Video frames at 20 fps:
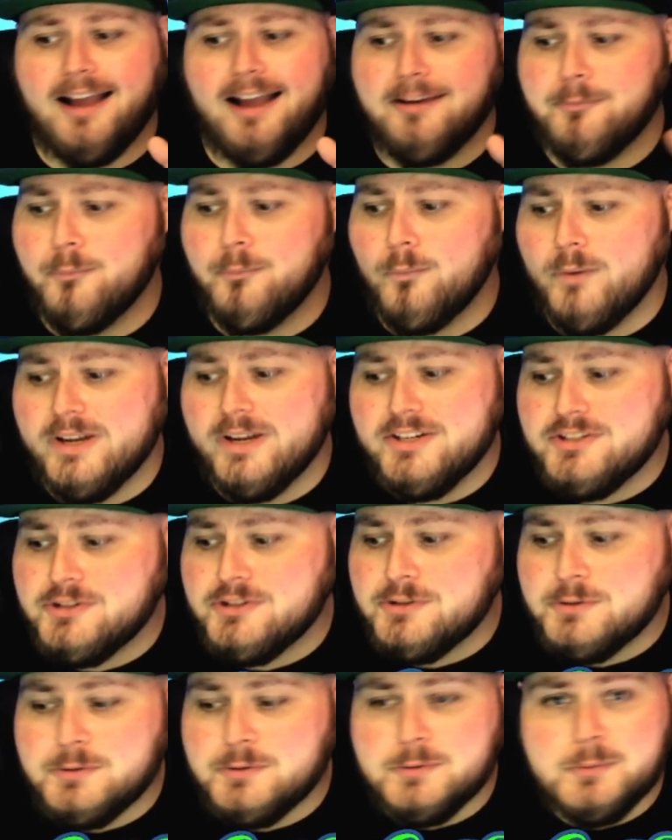I
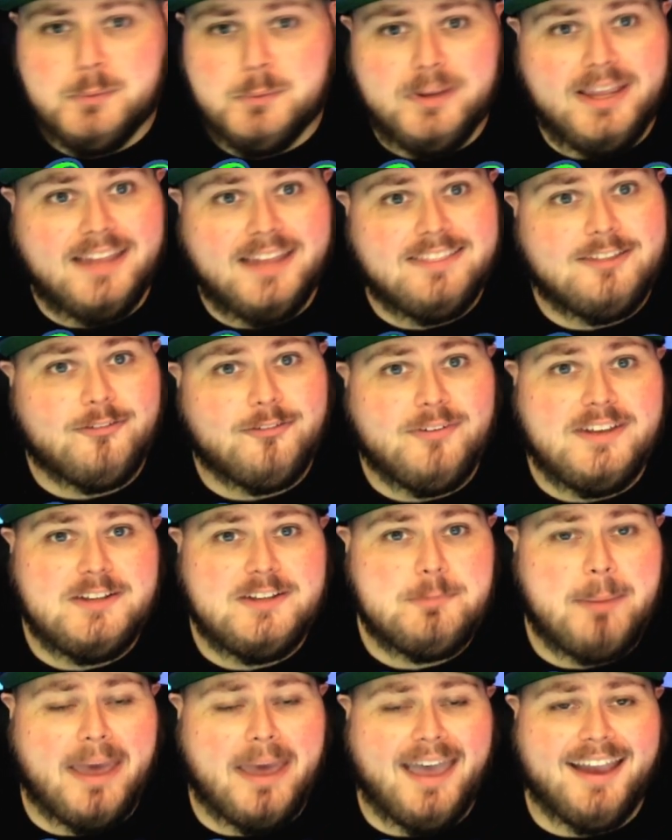wish we get the
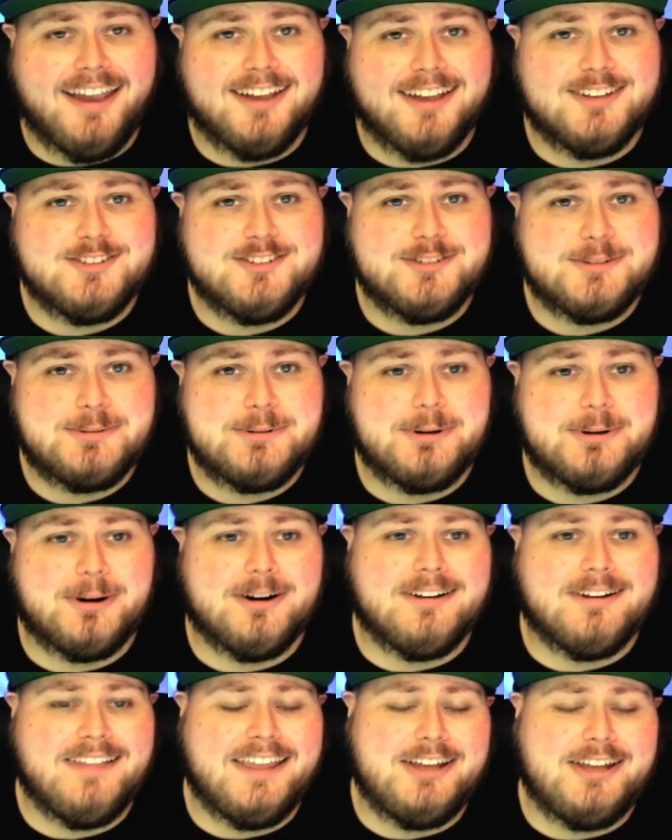feeds back sooner
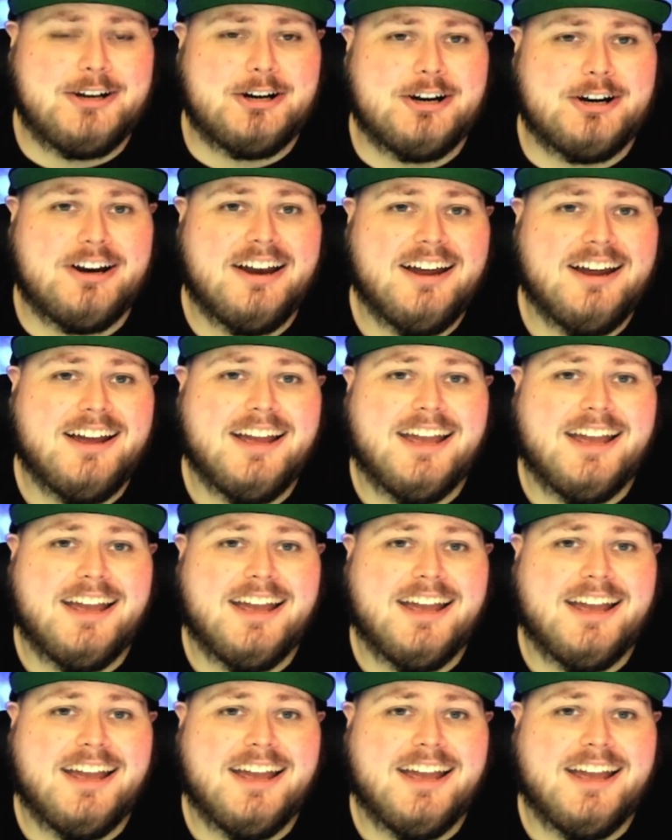or later.